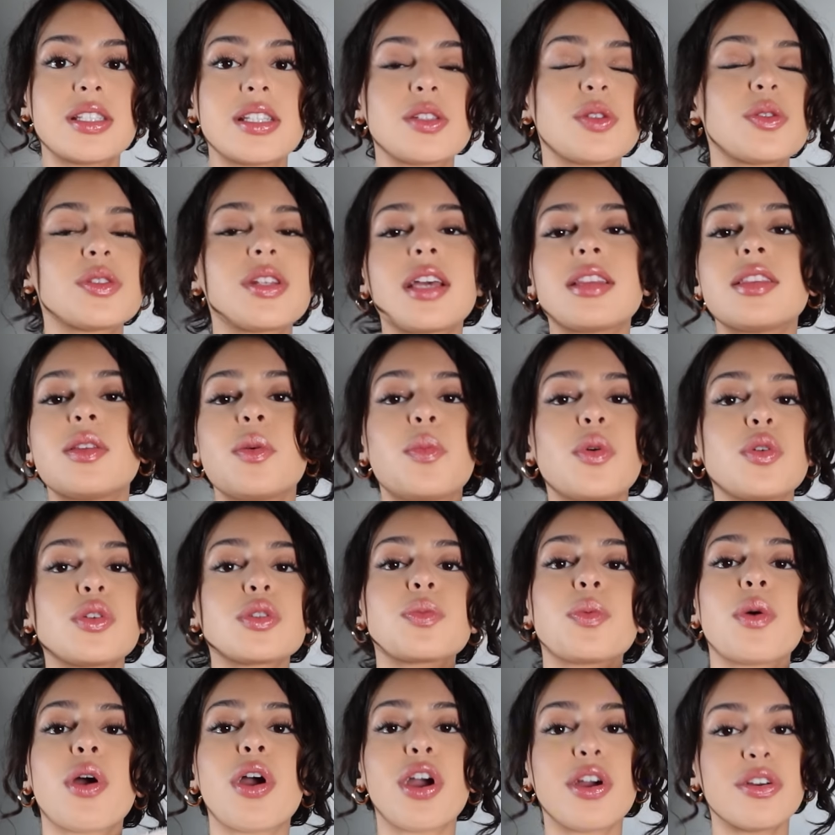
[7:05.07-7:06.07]
This was like the
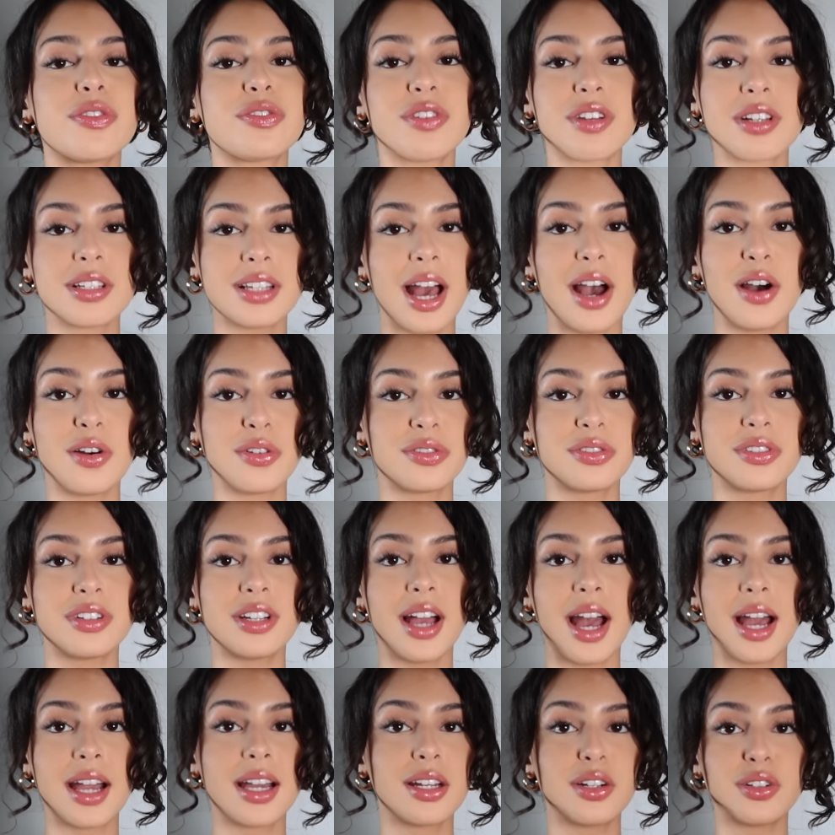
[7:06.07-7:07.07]
most perfect outfit
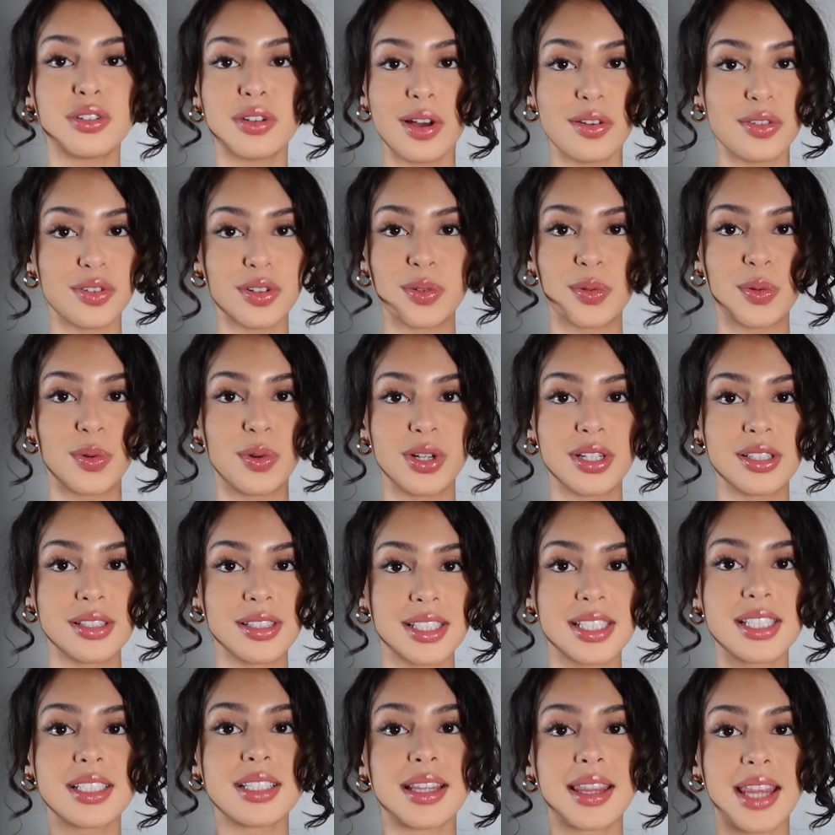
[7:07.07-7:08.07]
I could have ever worn
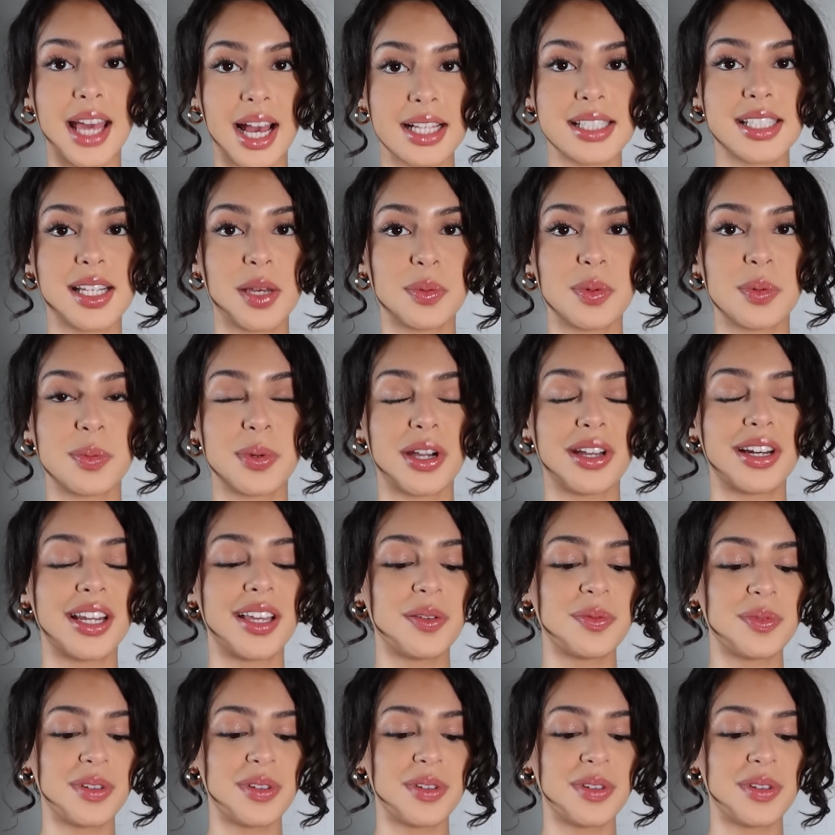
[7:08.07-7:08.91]
to that type of party,